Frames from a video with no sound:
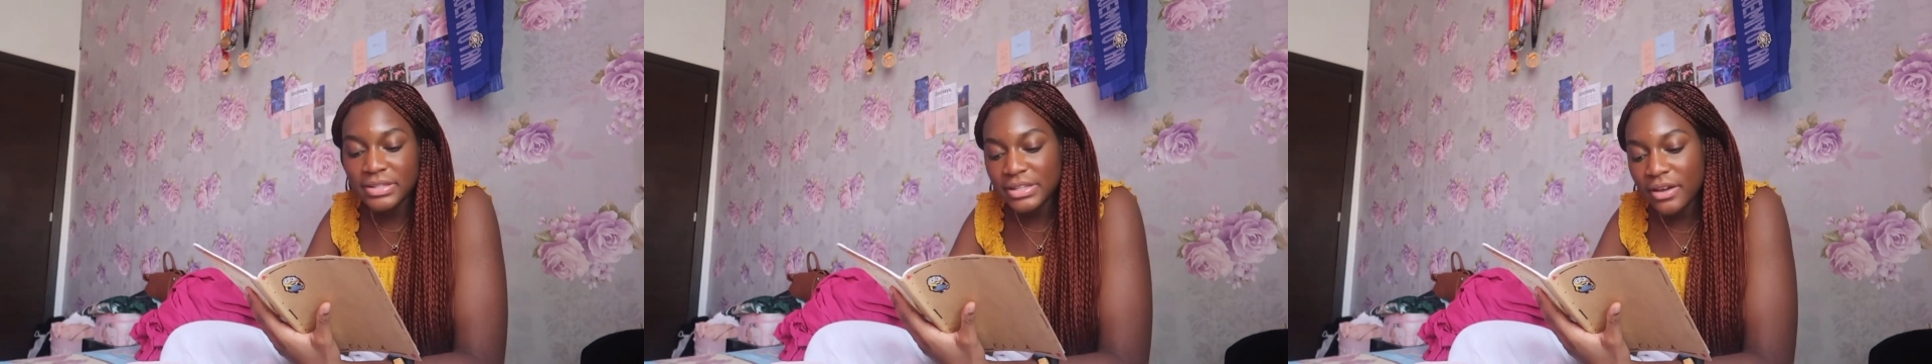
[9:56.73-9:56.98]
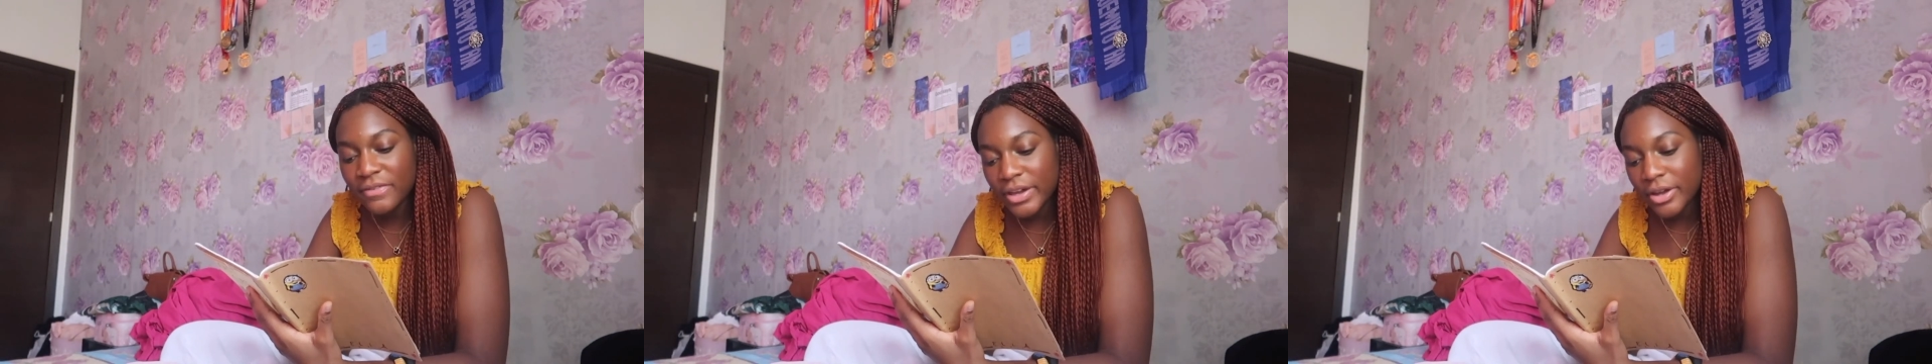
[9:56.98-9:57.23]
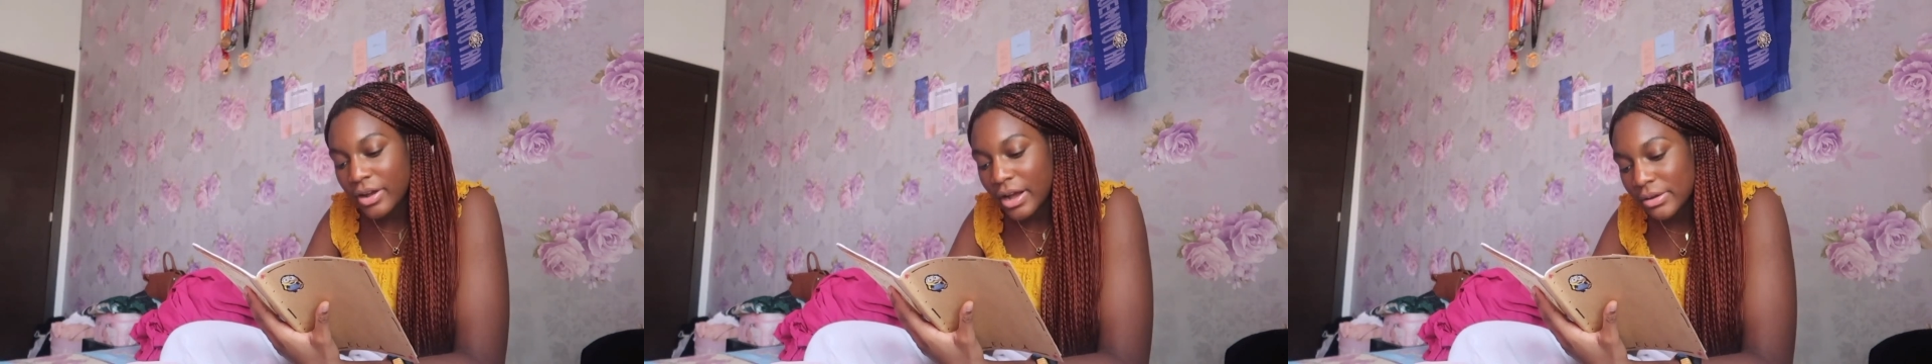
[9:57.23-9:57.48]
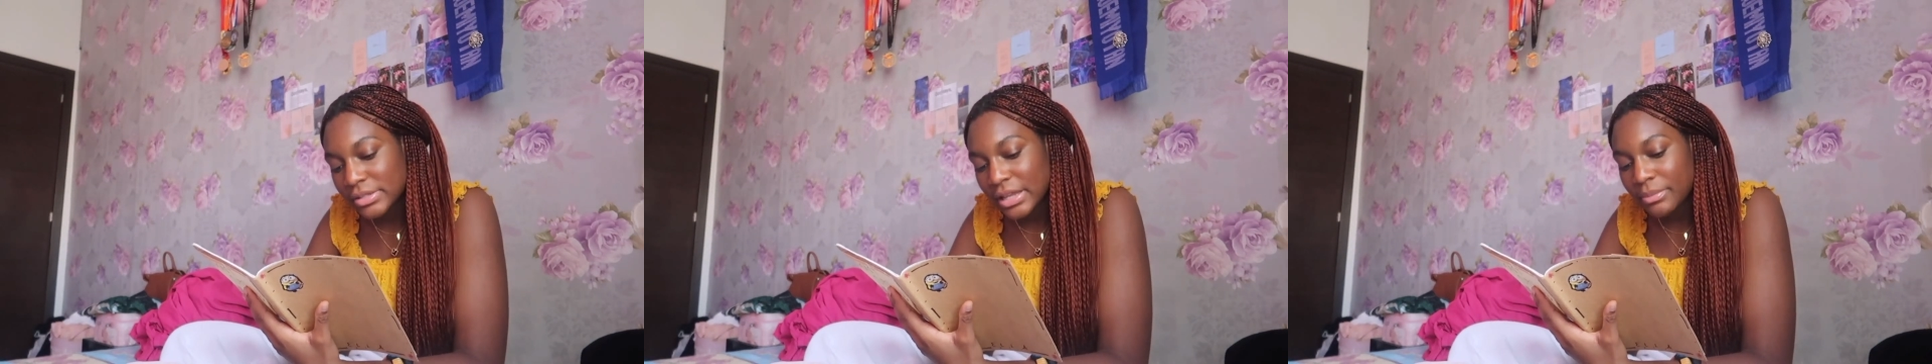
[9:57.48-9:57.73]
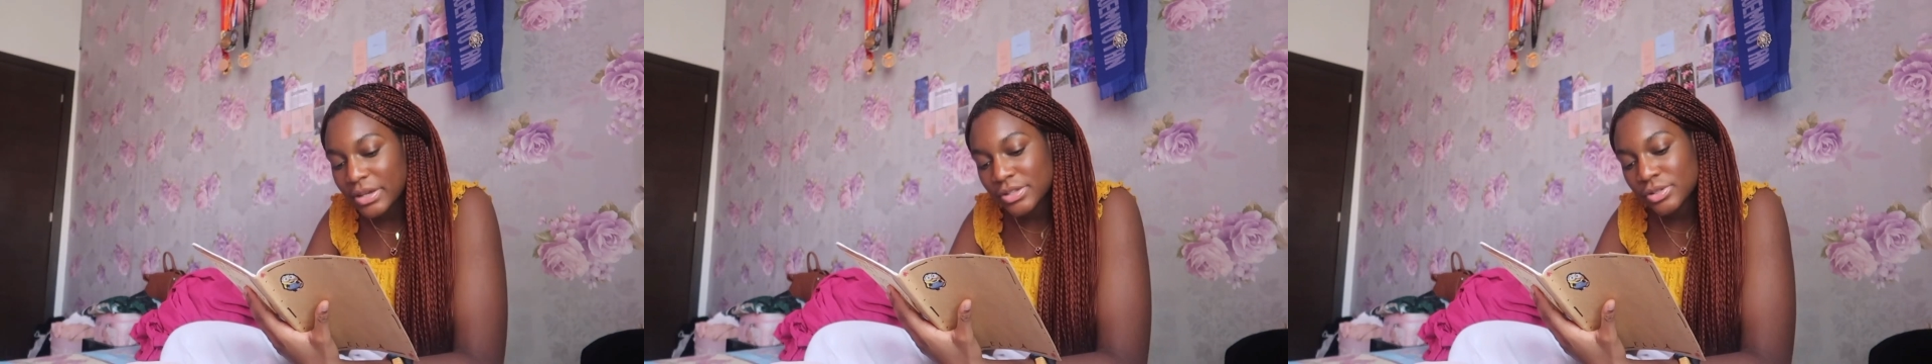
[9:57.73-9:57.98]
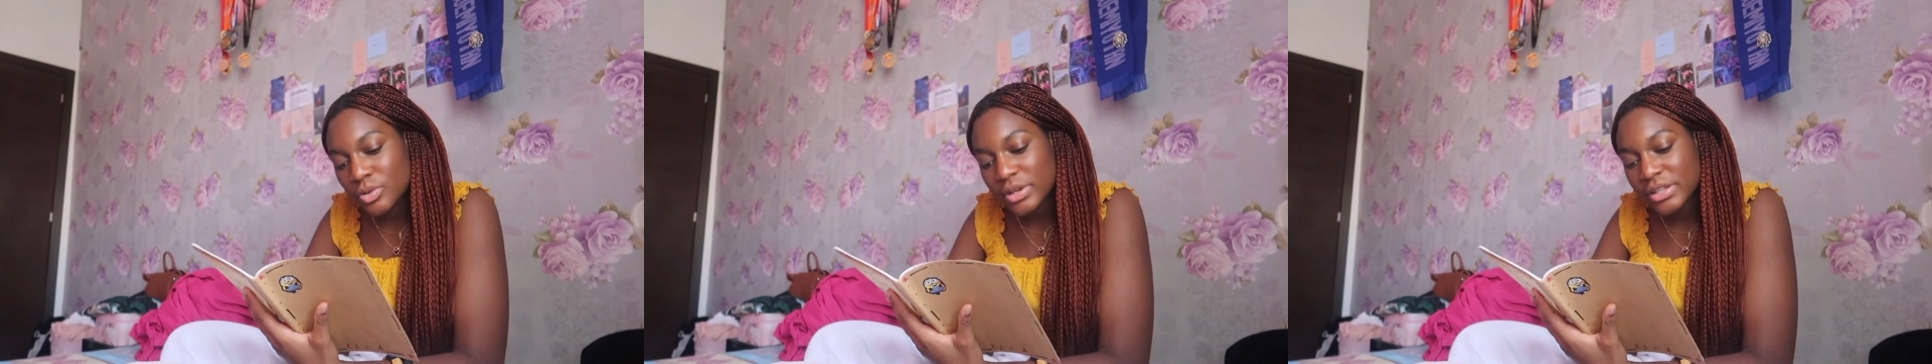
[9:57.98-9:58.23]
Sapphire House and my
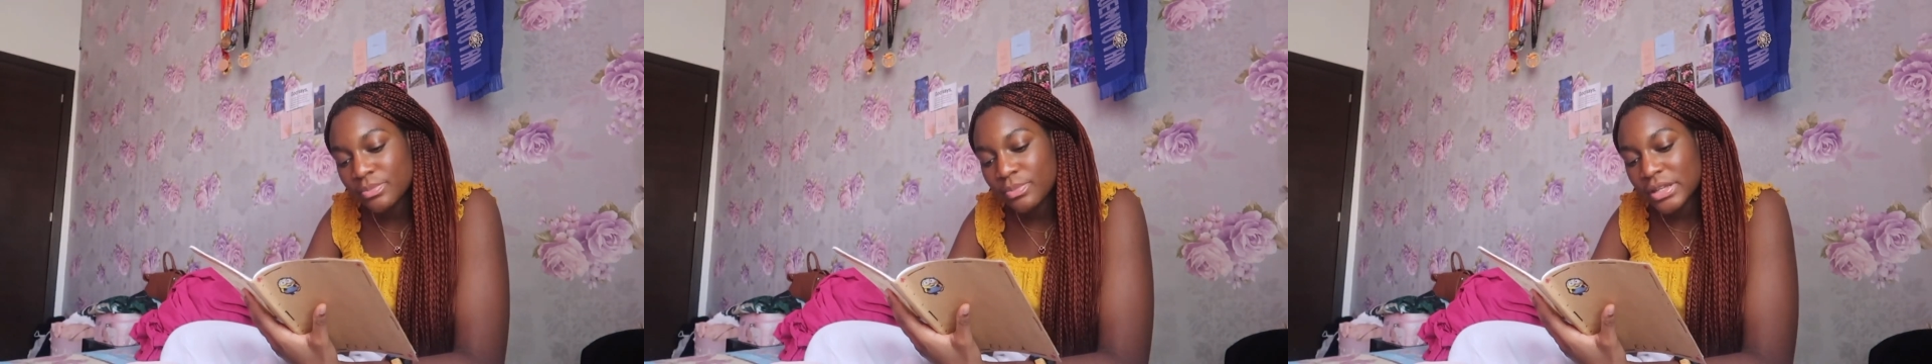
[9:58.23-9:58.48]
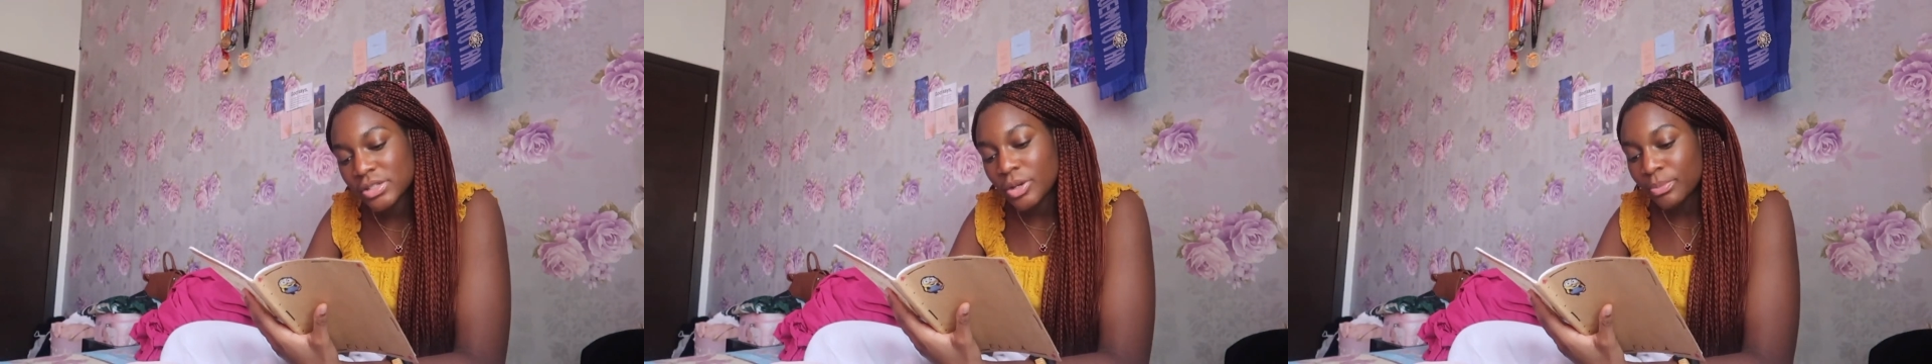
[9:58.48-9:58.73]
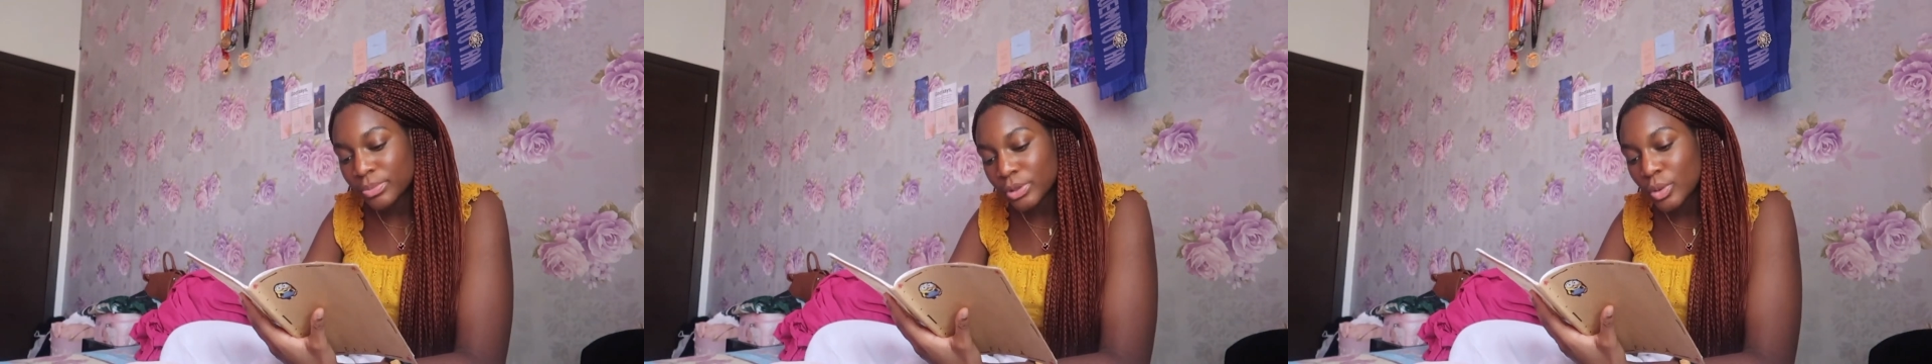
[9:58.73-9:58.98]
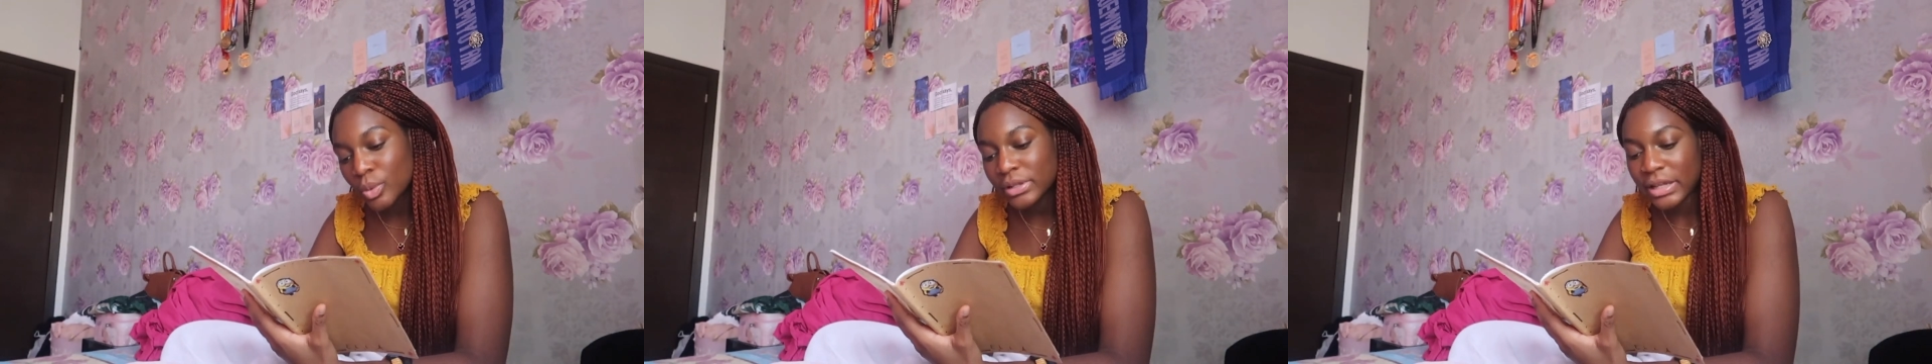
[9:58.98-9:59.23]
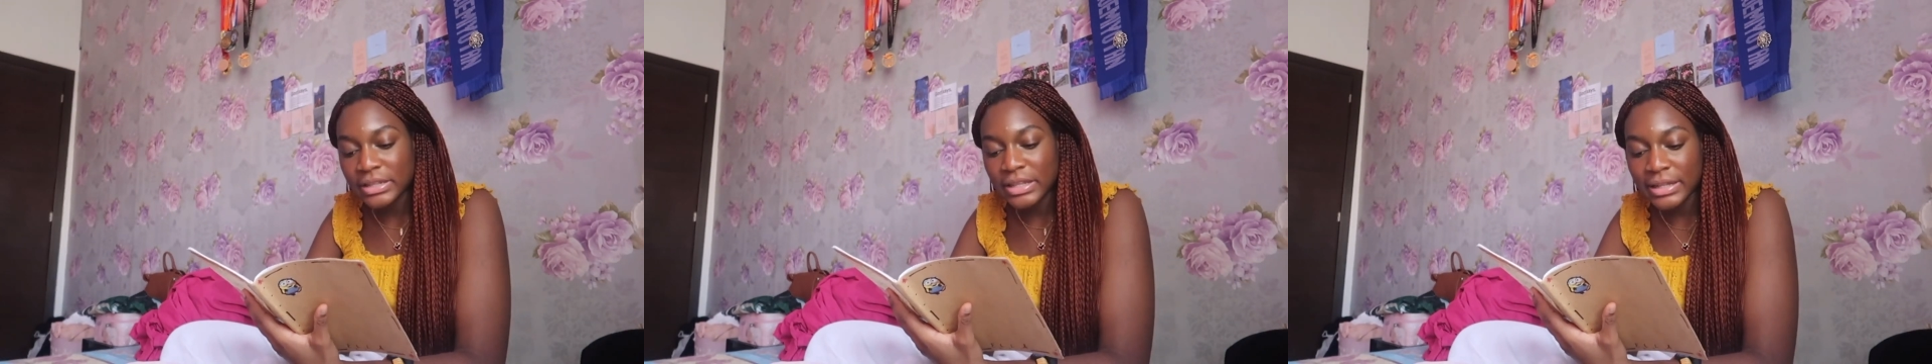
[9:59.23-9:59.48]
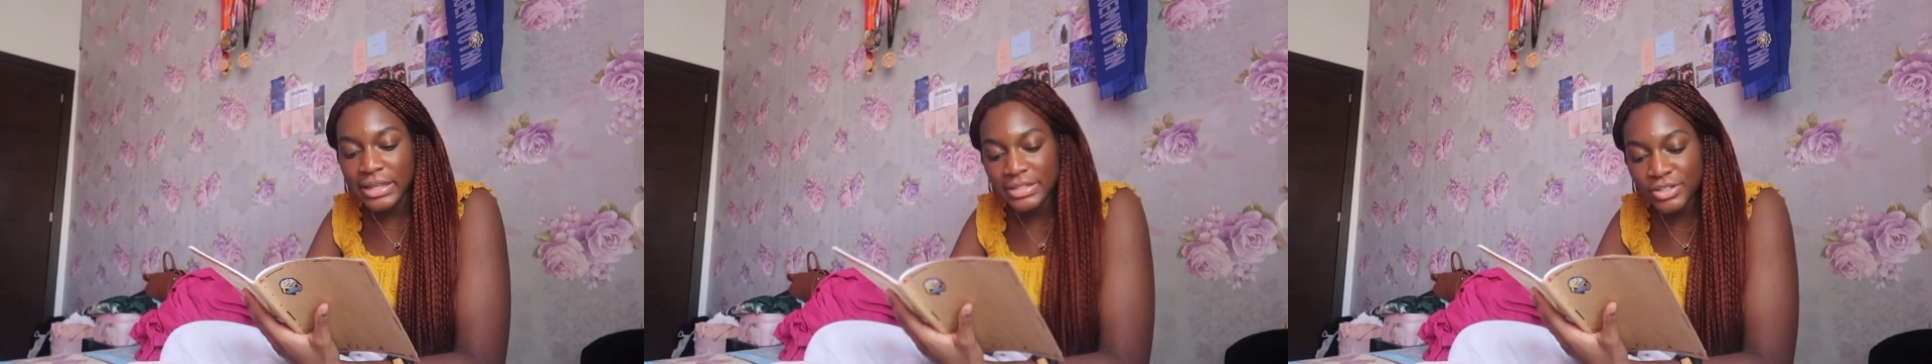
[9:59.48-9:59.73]
school is based on blue, like the
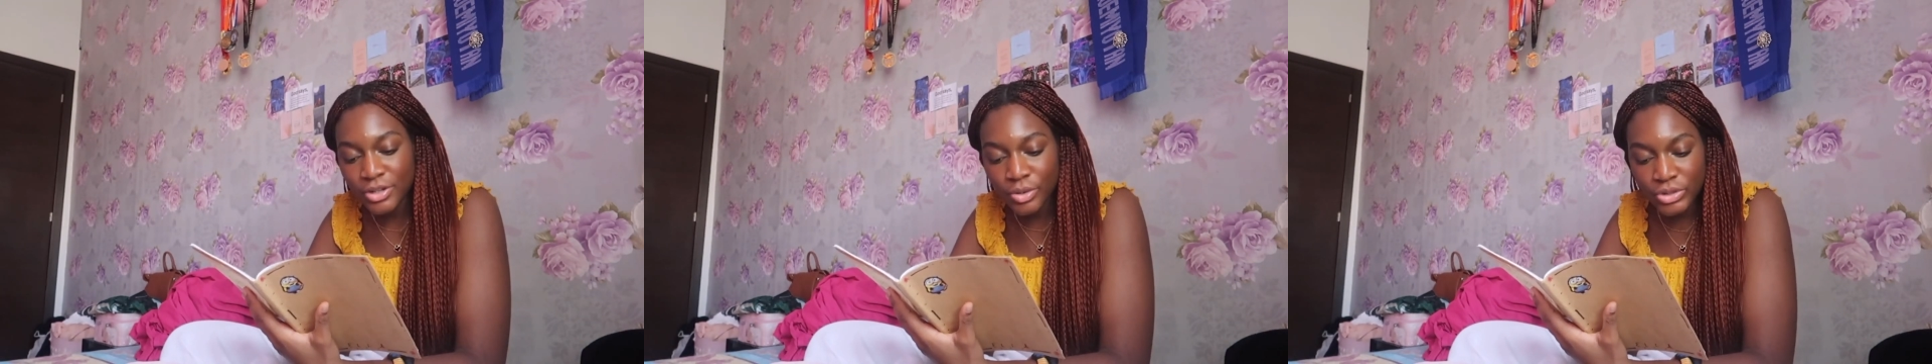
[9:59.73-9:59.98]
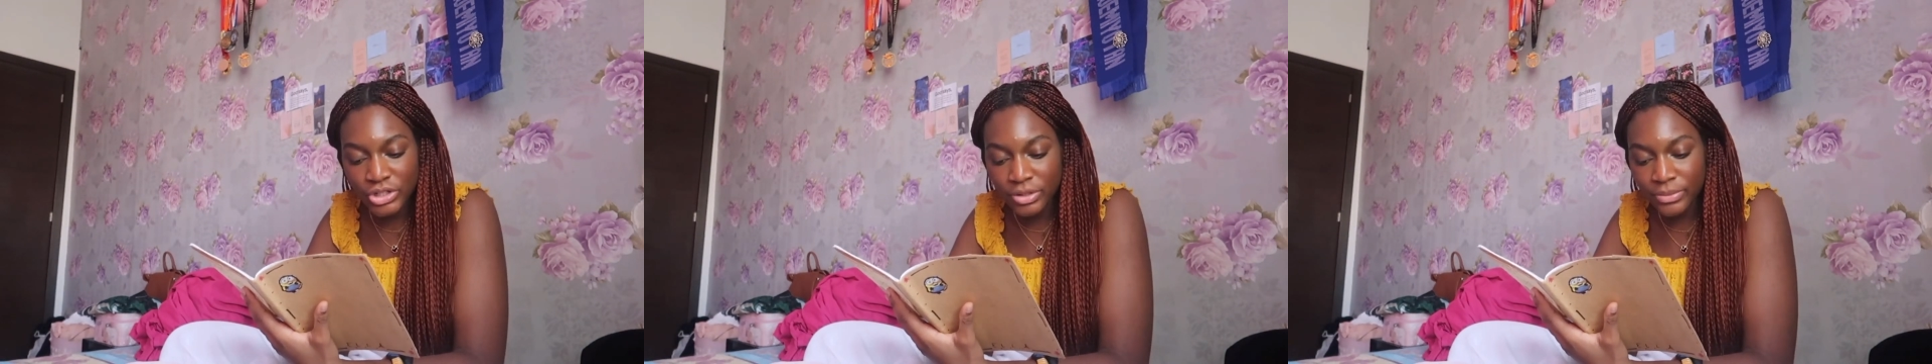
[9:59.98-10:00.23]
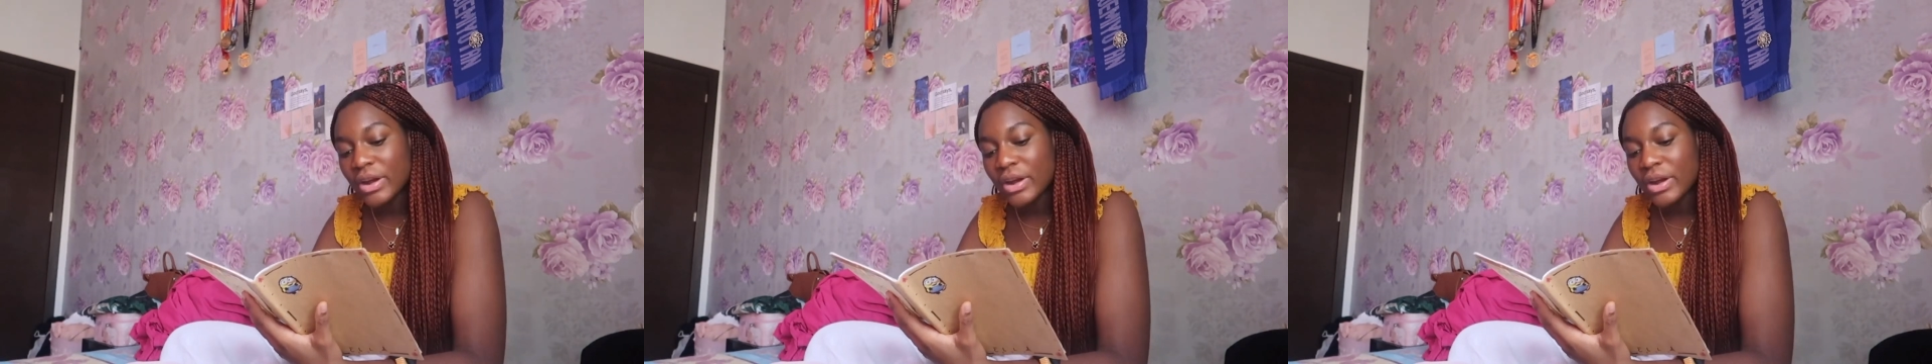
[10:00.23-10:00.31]
Atlantic Ocean.